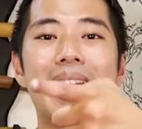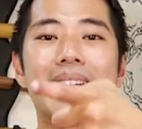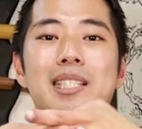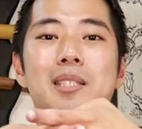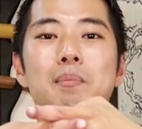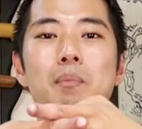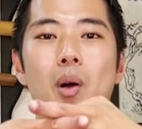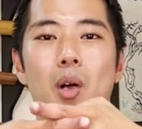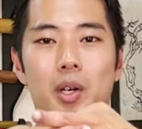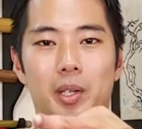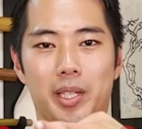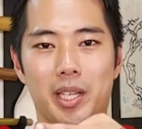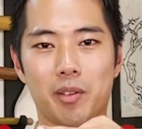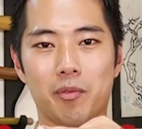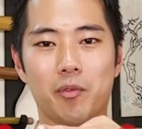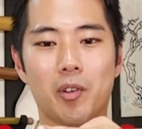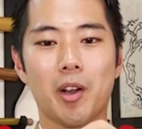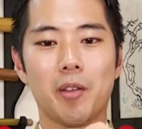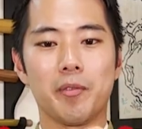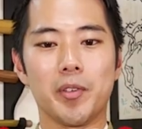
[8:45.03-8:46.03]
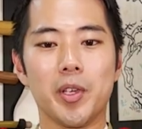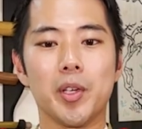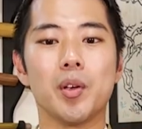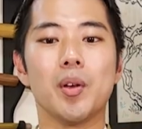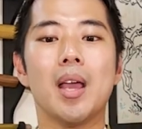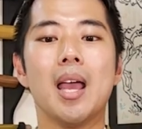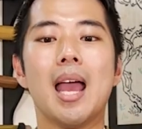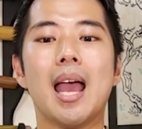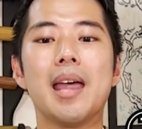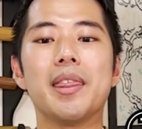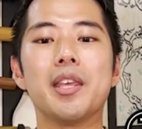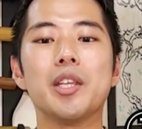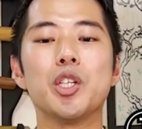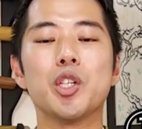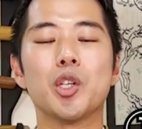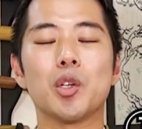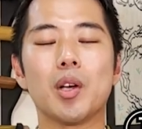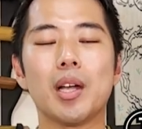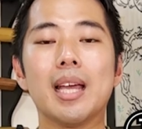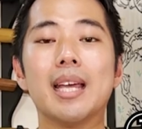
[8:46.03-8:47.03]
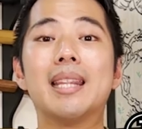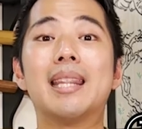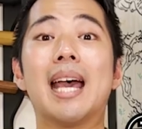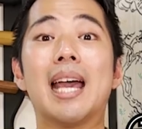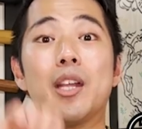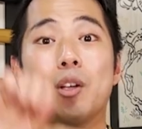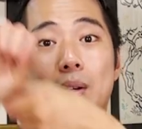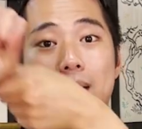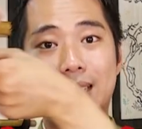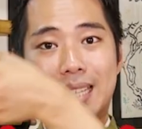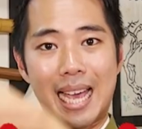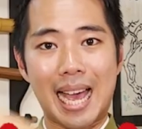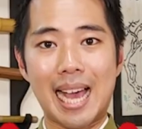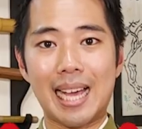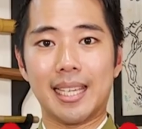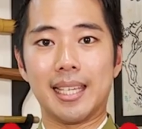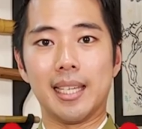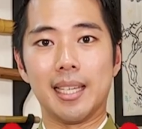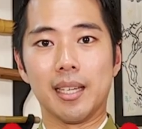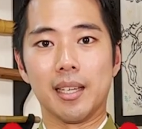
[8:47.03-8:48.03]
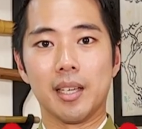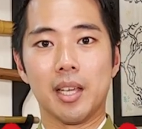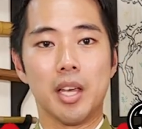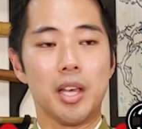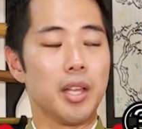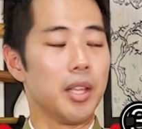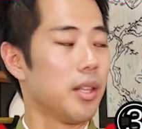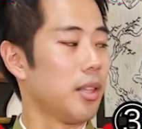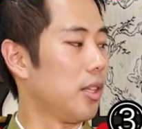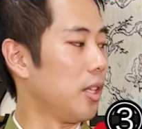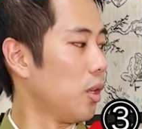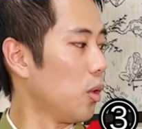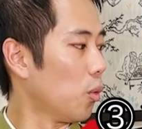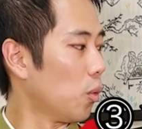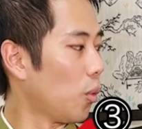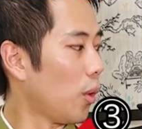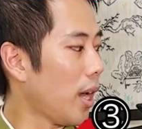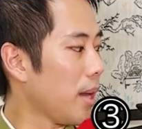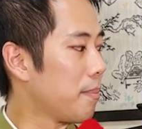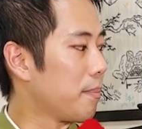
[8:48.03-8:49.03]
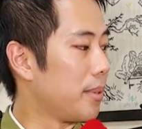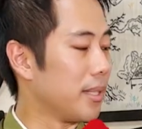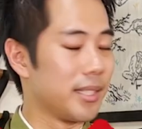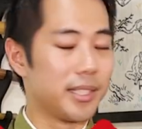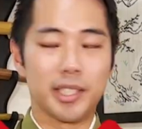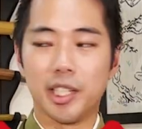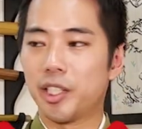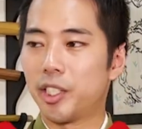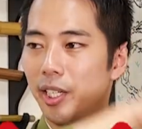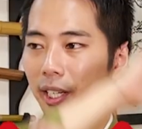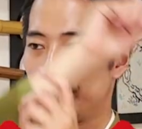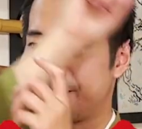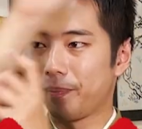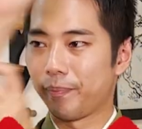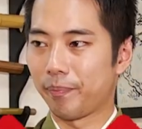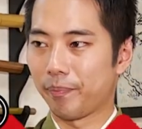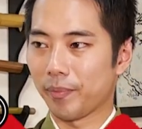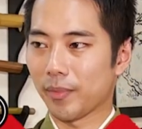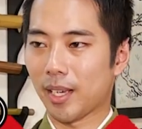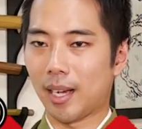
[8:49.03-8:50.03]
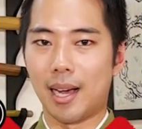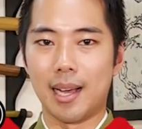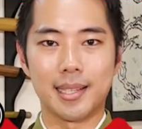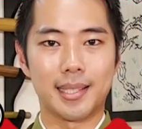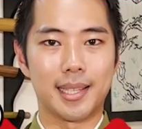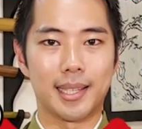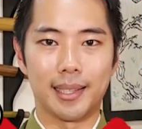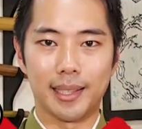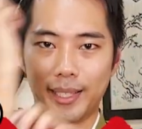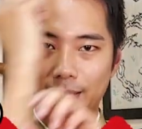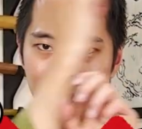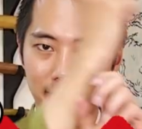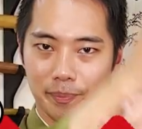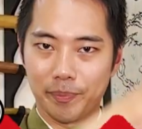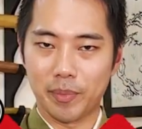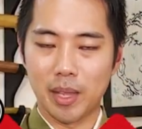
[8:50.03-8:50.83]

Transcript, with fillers: X mark in front of you and then you're that you're attacking the right position constantly.